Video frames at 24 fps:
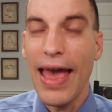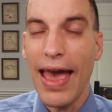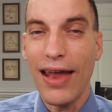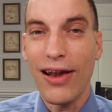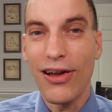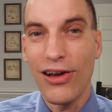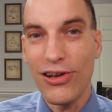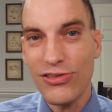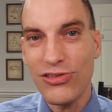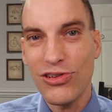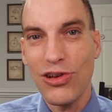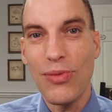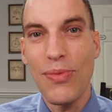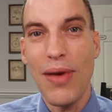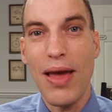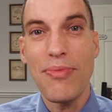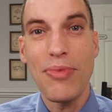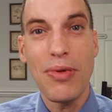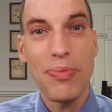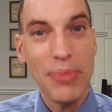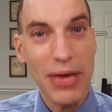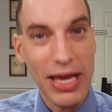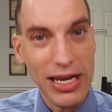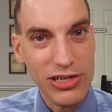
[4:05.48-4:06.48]
and also
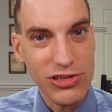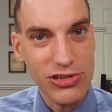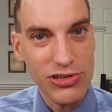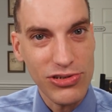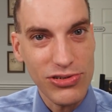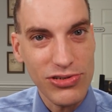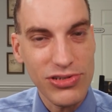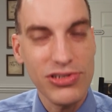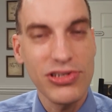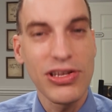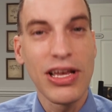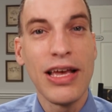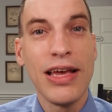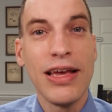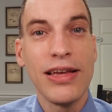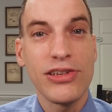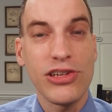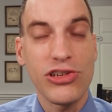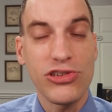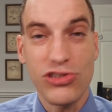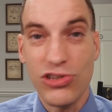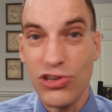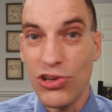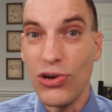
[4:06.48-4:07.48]
maybe pictures
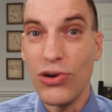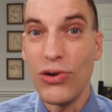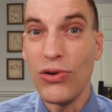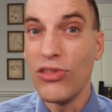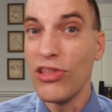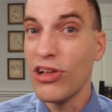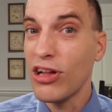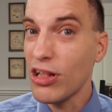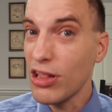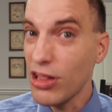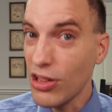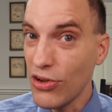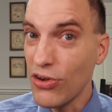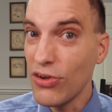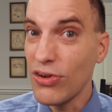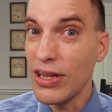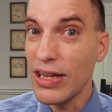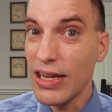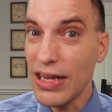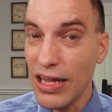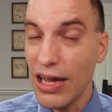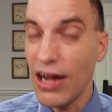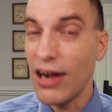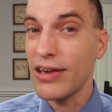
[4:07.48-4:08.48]
to show the
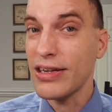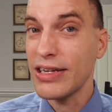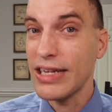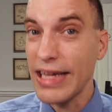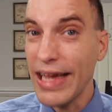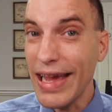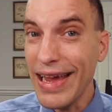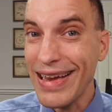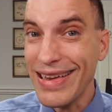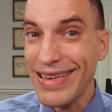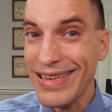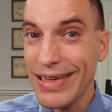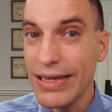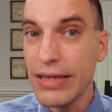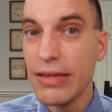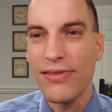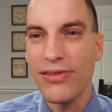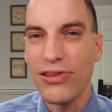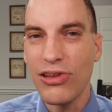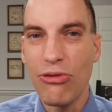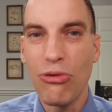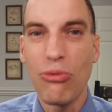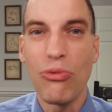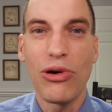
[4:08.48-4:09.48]
clearly locked gate.
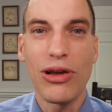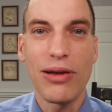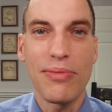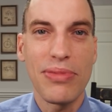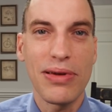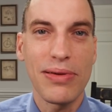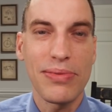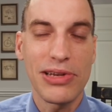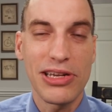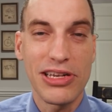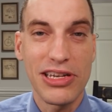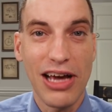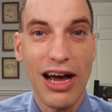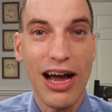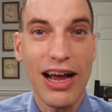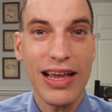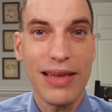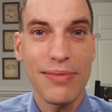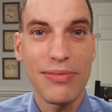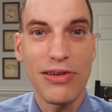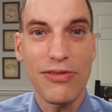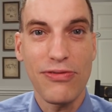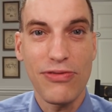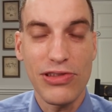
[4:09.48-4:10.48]
You'd want to be able to
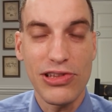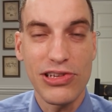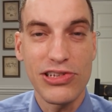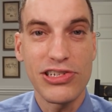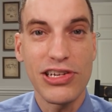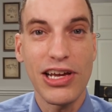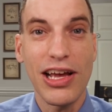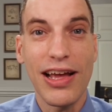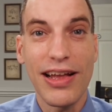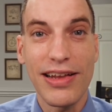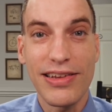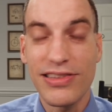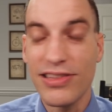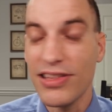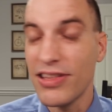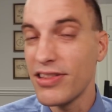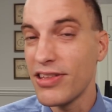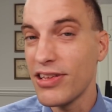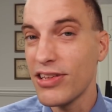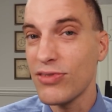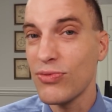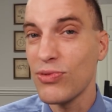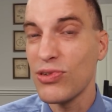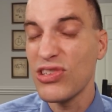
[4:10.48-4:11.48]
document for the judge that
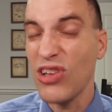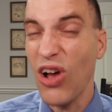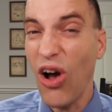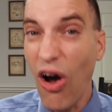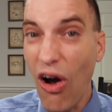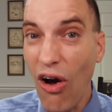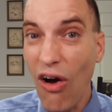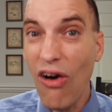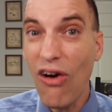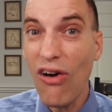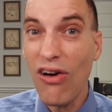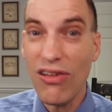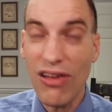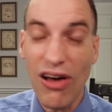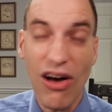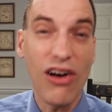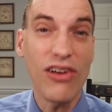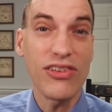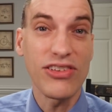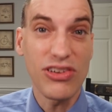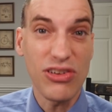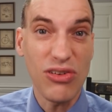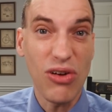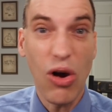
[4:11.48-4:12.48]
this was all
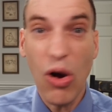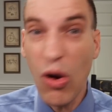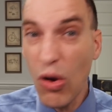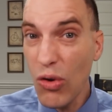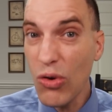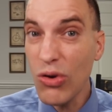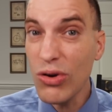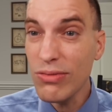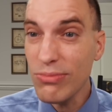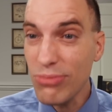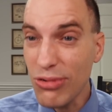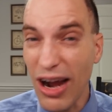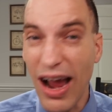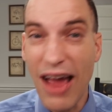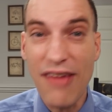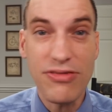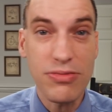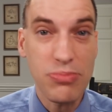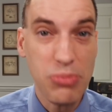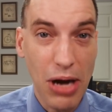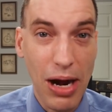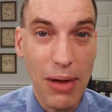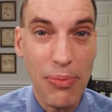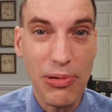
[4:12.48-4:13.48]
on your own
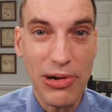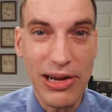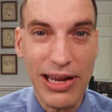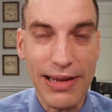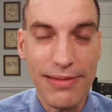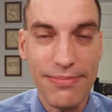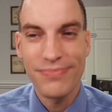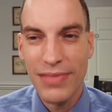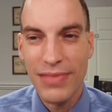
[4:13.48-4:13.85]
private property.